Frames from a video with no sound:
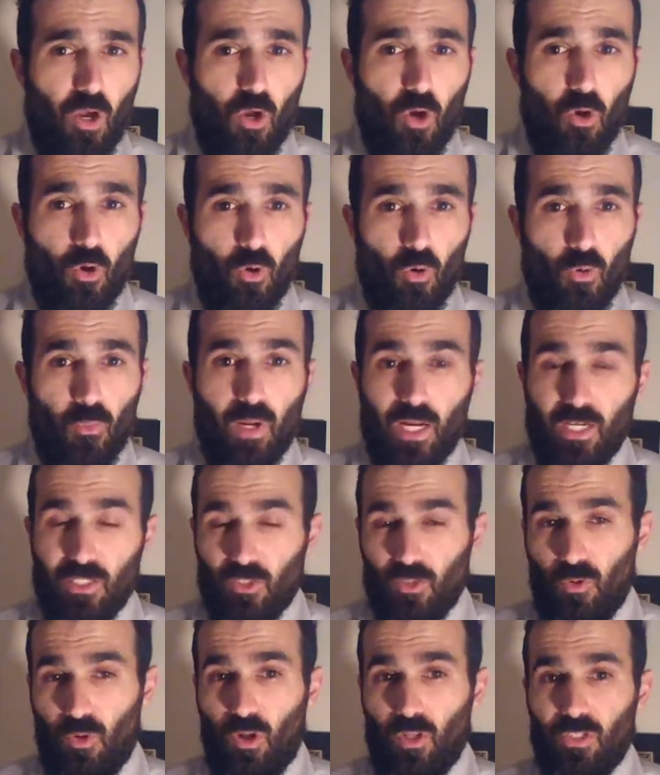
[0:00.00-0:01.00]
who, because
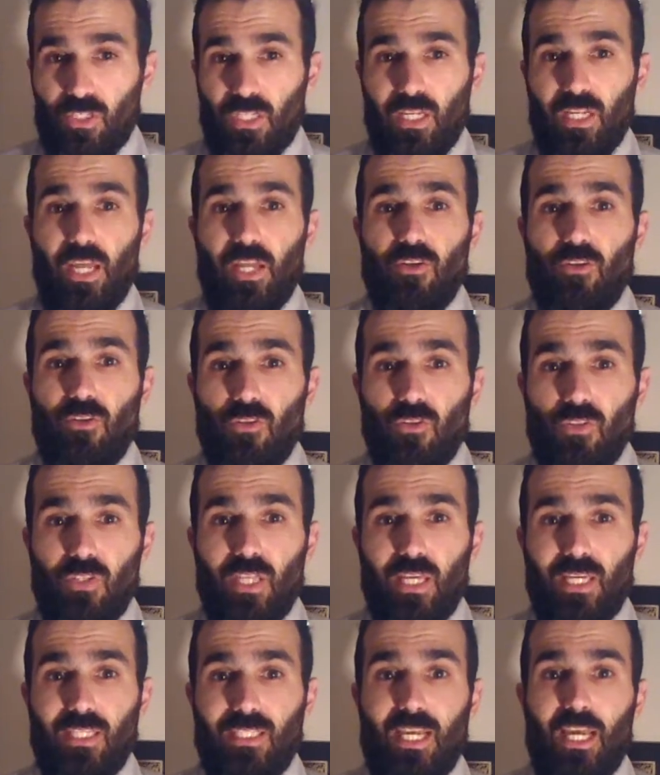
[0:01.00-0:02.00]
they're all teenagers,
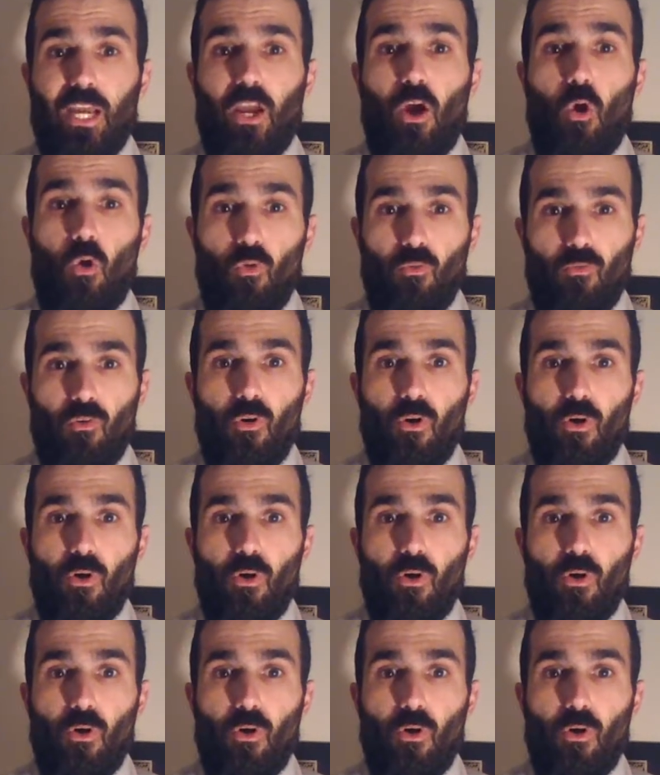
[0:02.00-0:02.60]
they say over